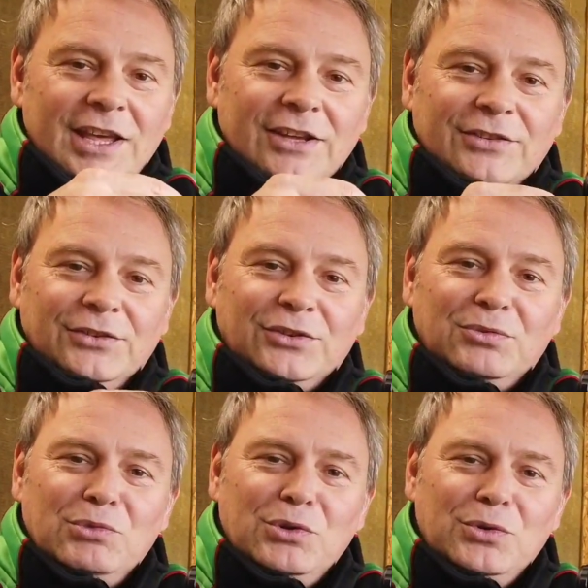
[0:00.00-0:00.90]
It's as
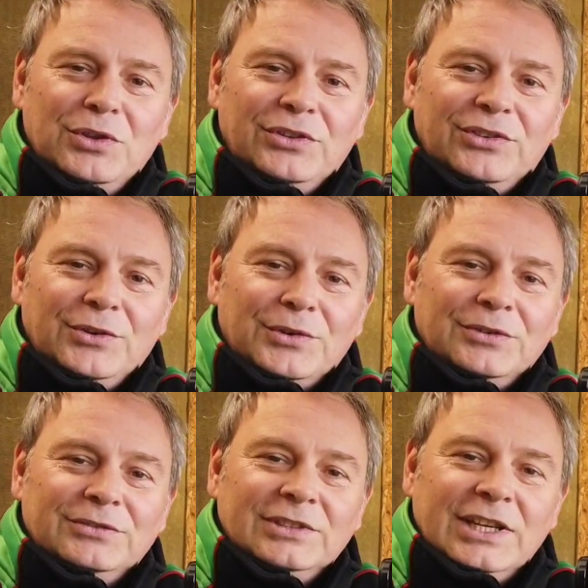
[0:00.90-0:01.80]
smooth as
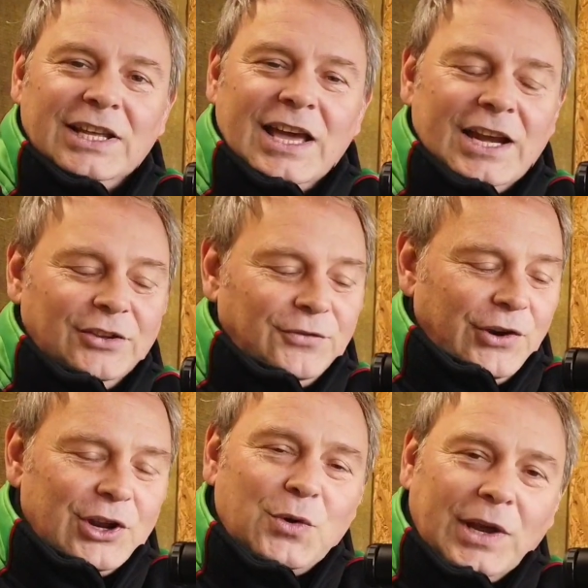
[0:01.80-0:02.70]
silk, and it's
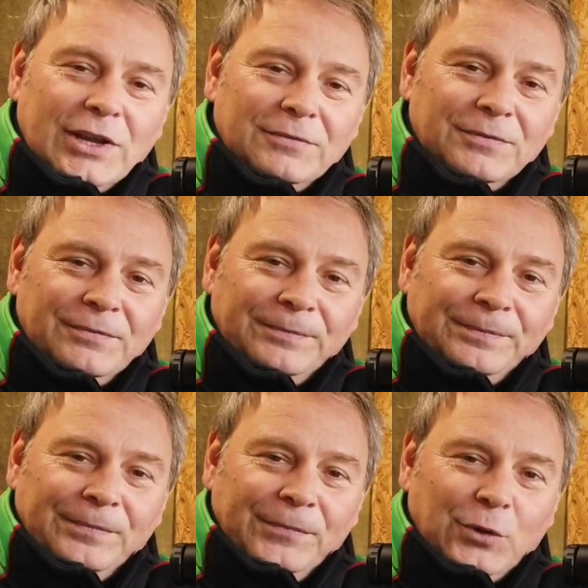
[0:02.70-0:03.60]
very quick.
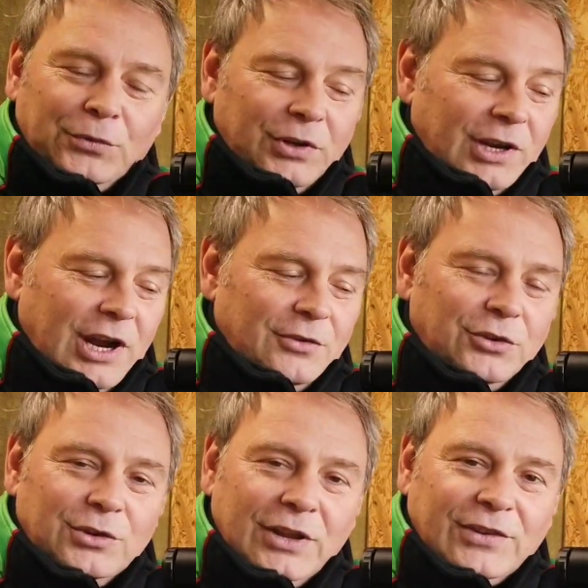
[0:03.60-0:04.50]
So obviously, I
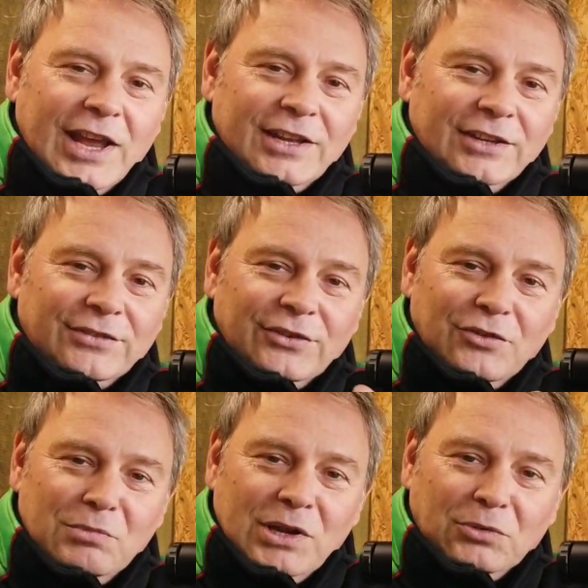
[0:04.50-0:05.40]
shoot left-handed, so
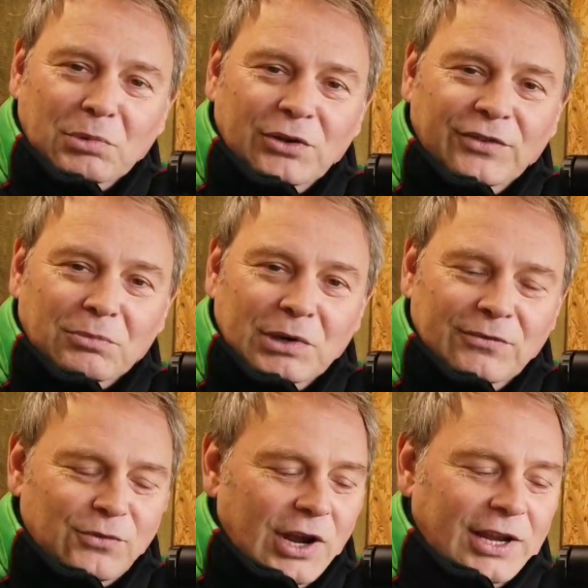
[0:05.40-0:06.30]
for me it's perfect. But
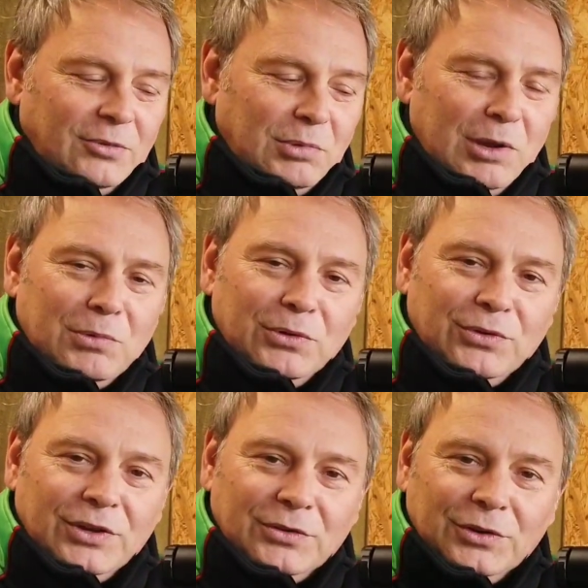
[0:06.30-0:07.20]
even right-handed people,
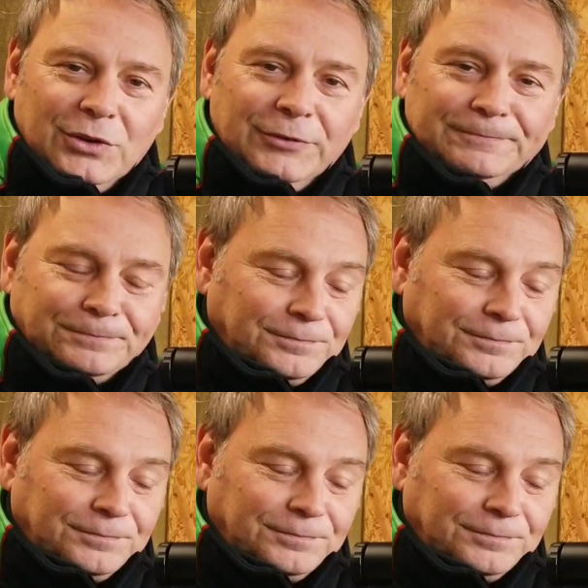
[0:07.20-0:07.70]
it's nice and good.